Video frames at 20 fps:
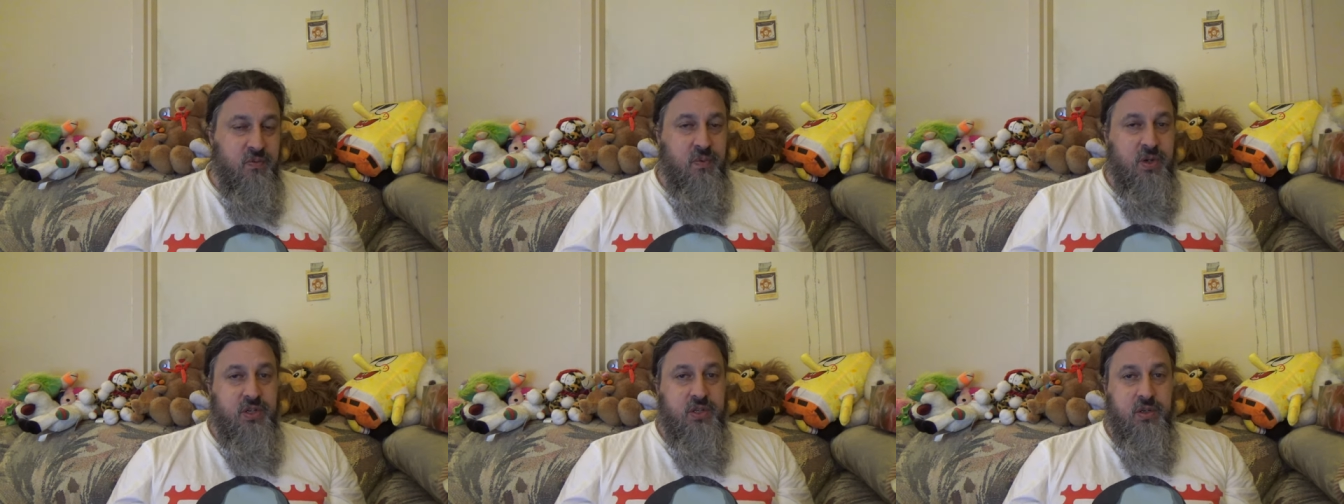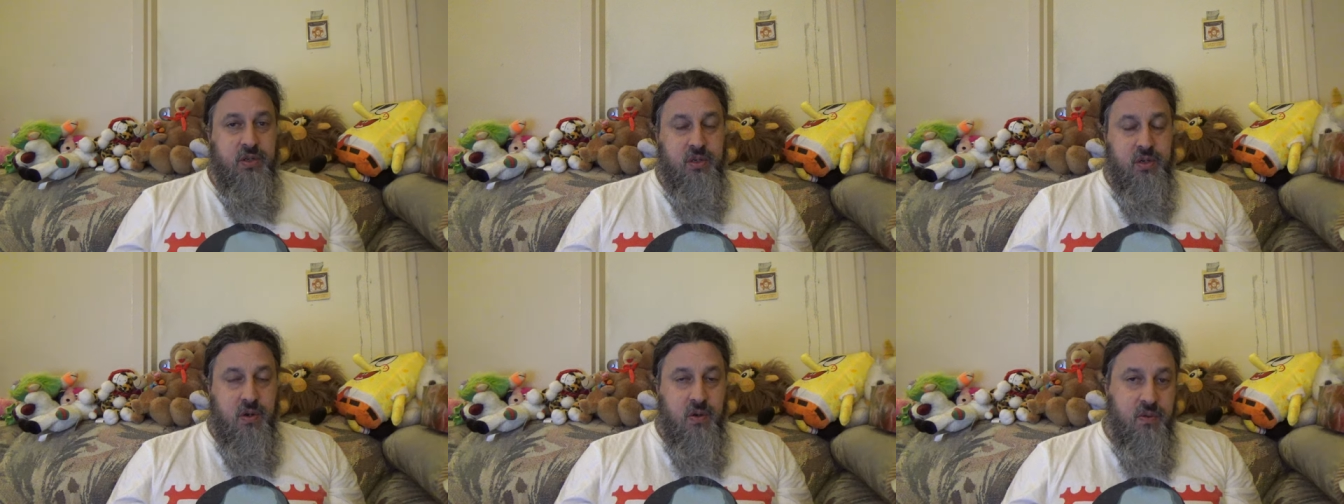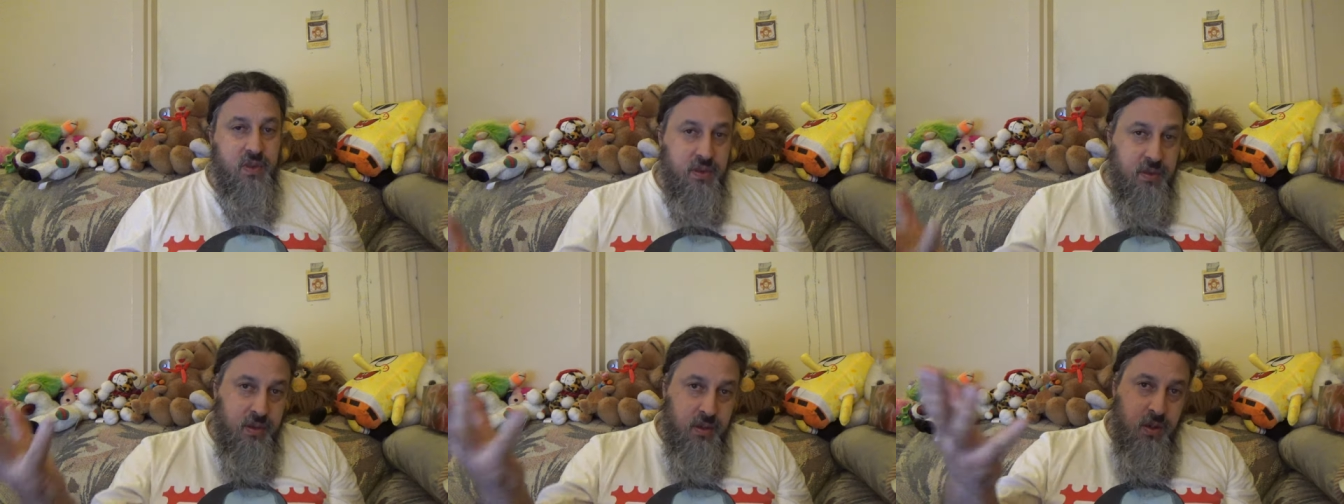of what you
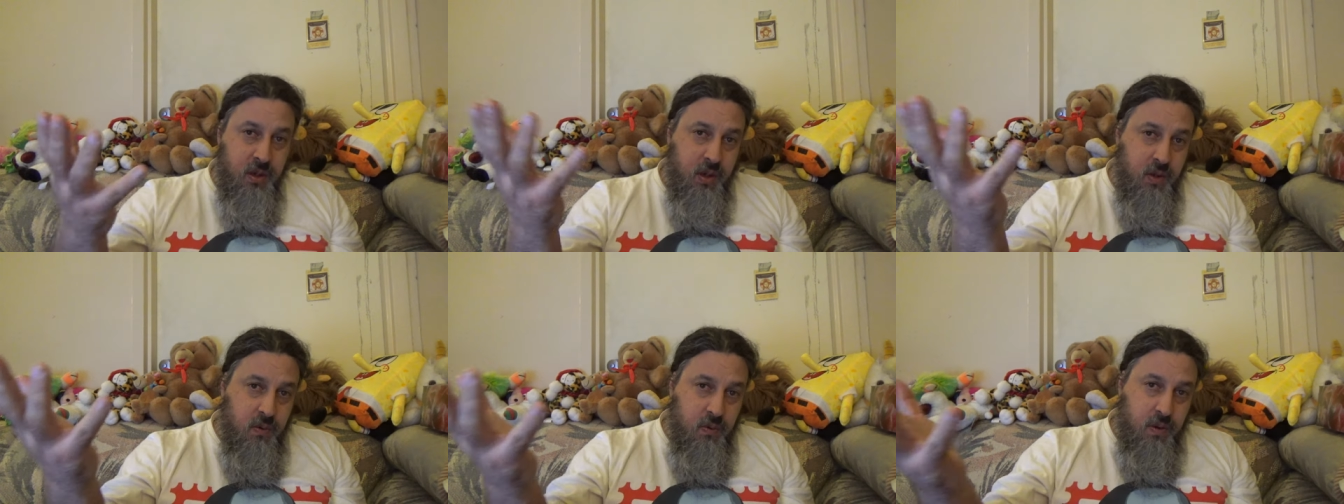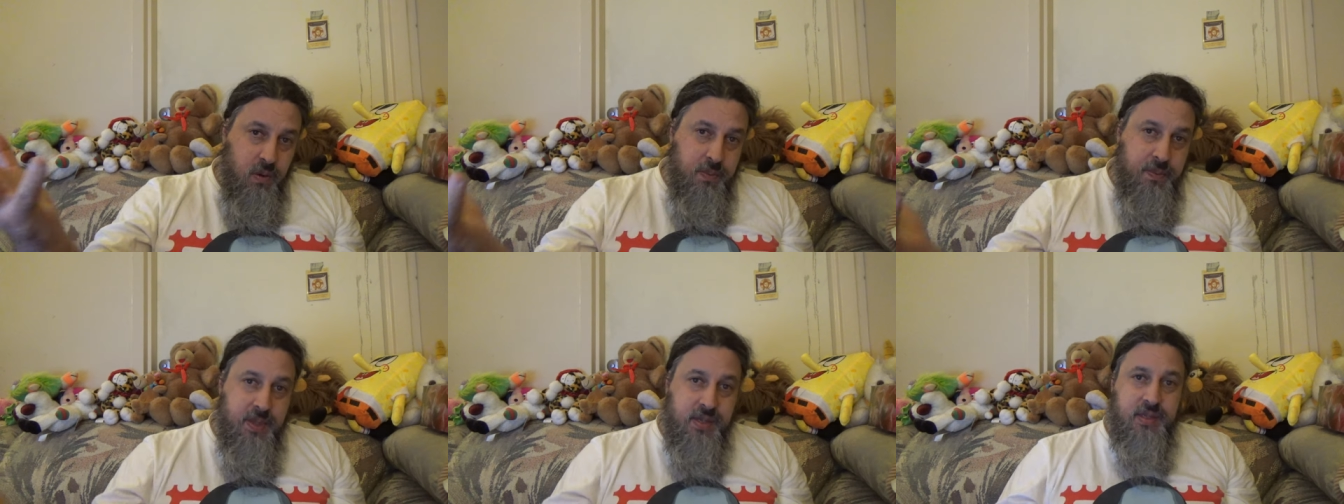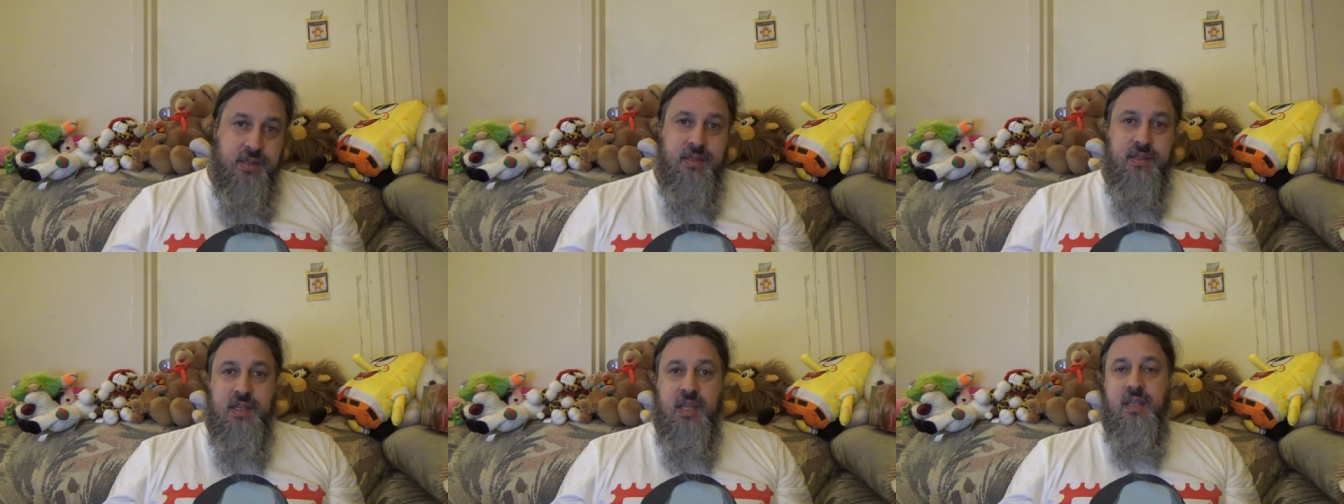know, then well,
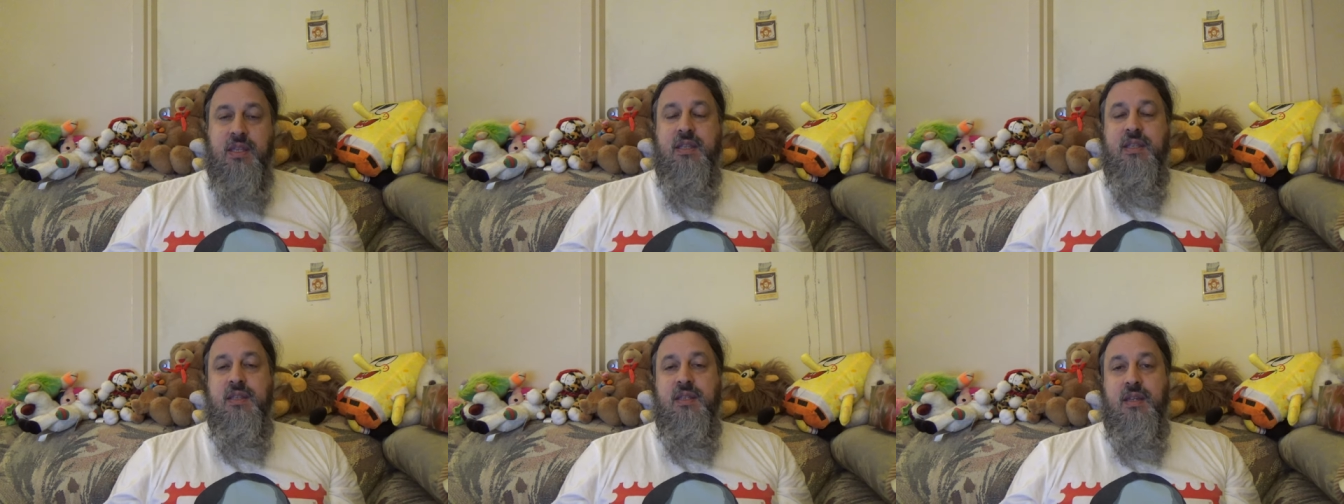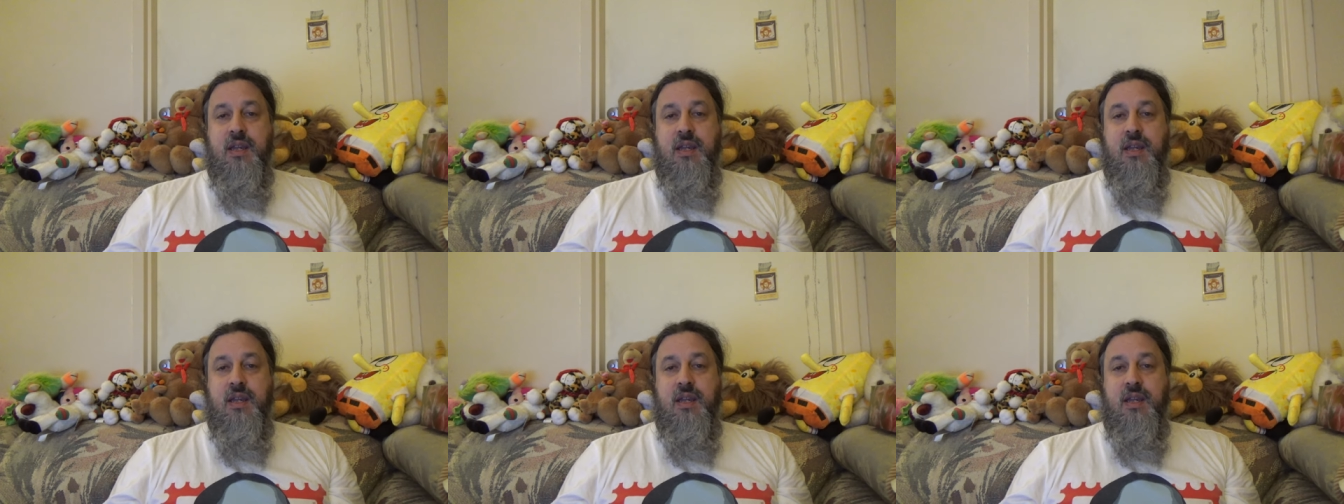this is it.